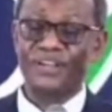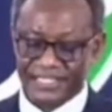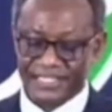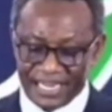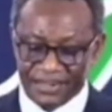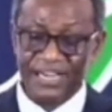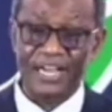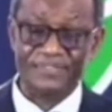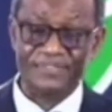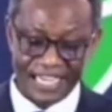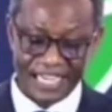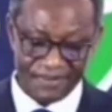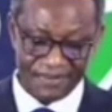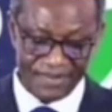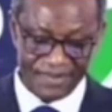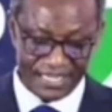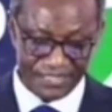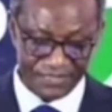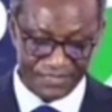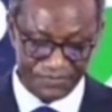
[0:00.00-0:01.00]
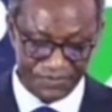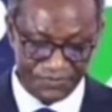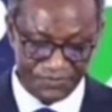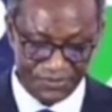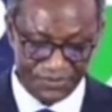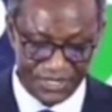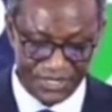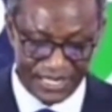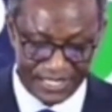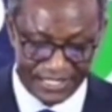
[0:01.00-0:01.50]
don't have time, let's move
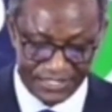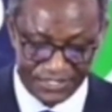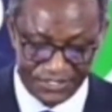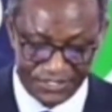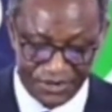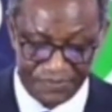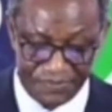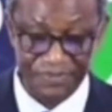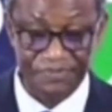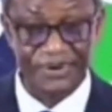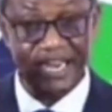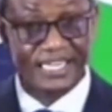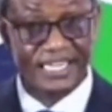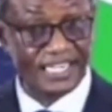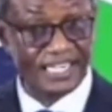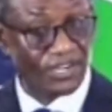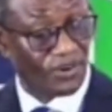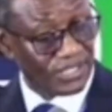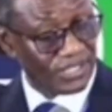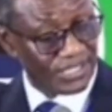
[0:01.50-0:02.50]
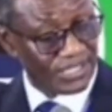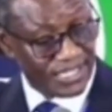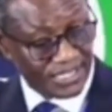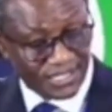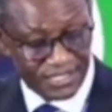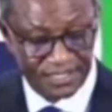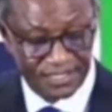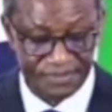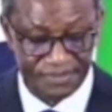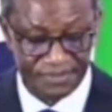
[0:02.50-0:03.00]
to the COP branding contest.